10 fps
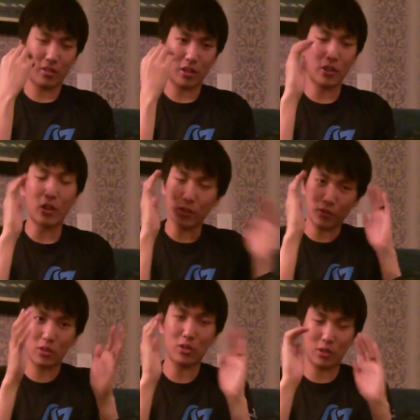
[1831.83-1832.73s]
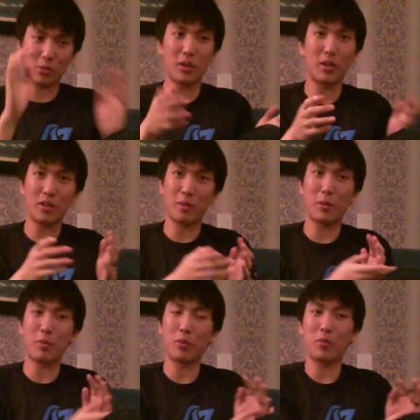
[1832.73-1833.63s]
they tunnel visioned as well, and
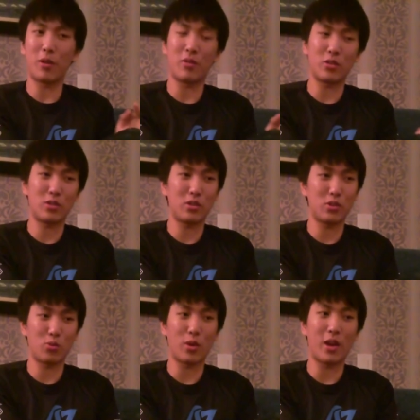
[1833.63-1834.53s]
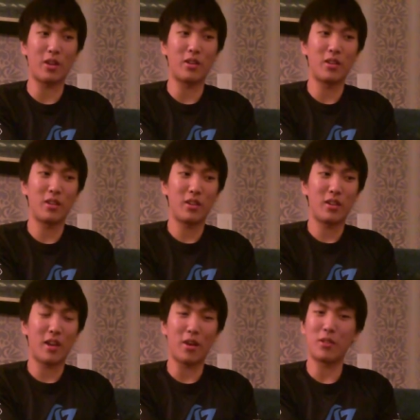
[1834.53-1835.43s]
people eventually just read
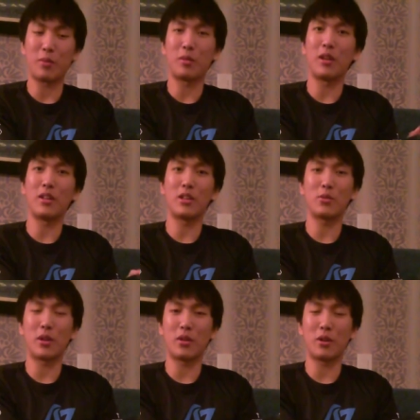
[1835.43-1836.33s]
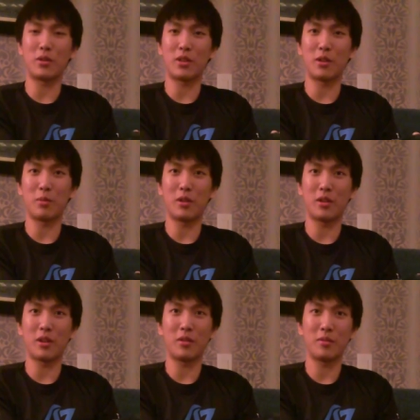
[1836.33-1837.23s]
how they play, and that's why they're always getting beaten
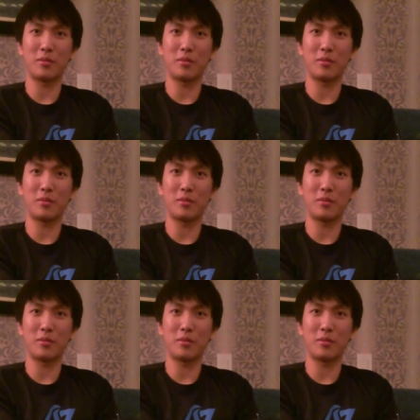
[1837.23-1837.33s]
now.